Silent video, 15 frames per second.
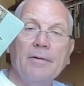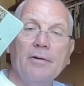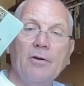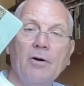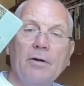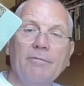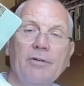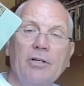
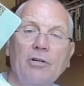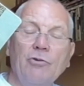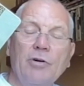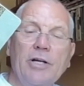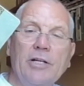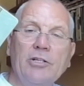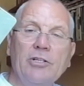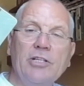Kind of an
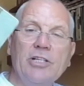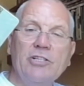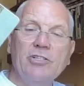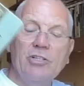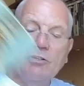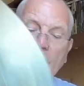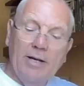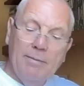agreeing to
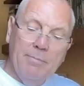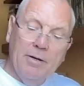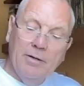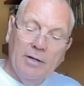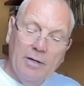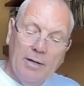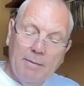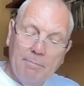disagree, but
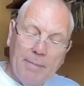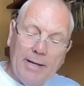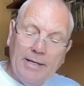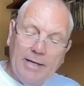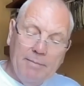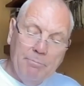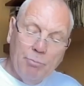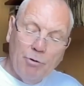
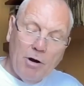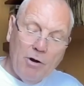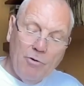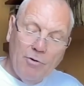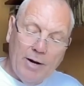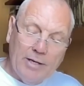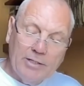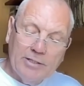making
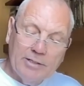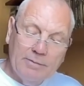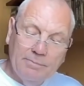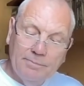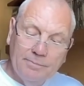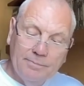progress.